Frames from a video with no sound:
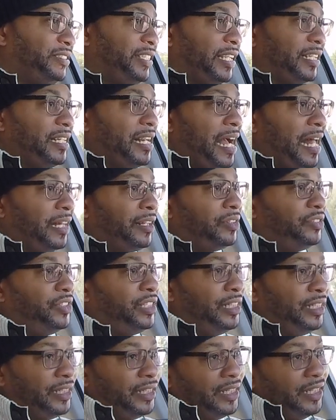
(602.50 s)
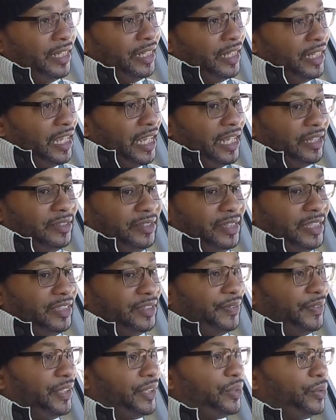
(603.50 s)
technology into
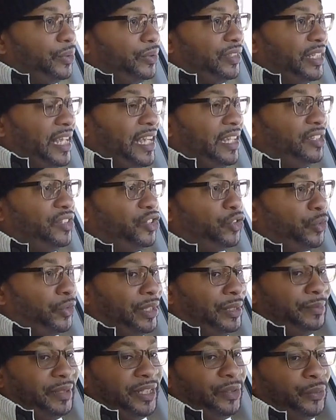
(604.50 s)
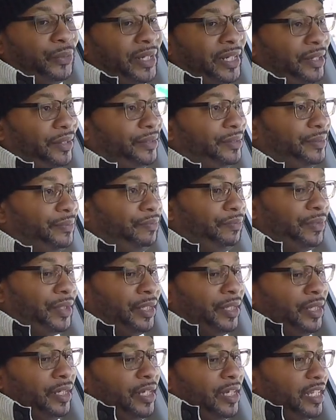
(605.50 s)
these vehicles extremely well.
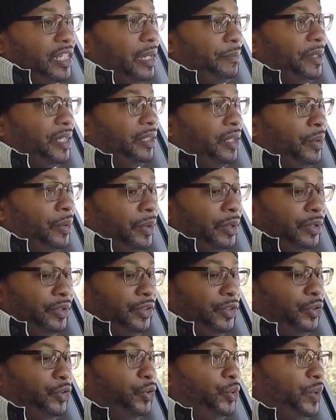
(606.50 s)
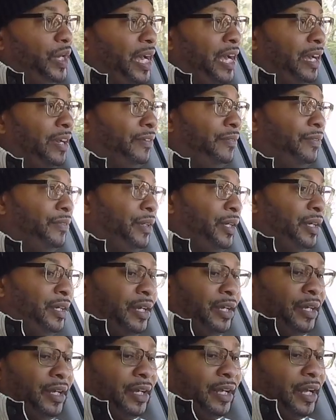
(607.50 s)
Coming lower, you do have
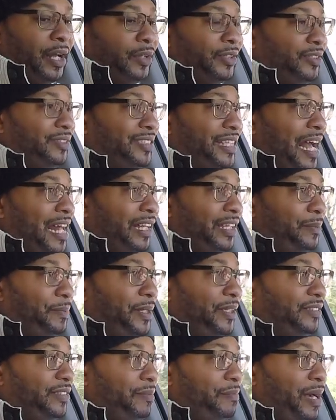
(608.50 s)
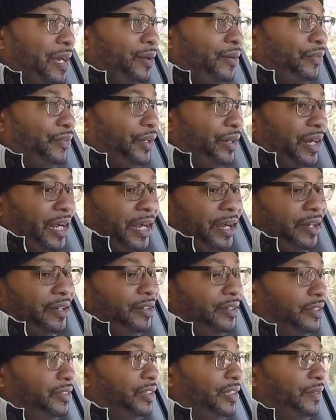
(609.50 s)
a solid piece of metal for your air
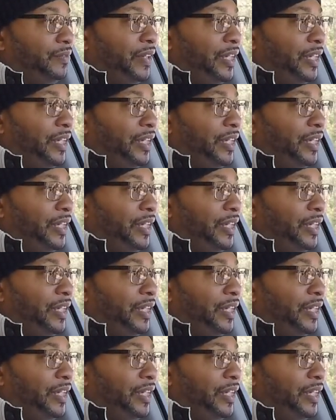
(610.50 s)
conditioning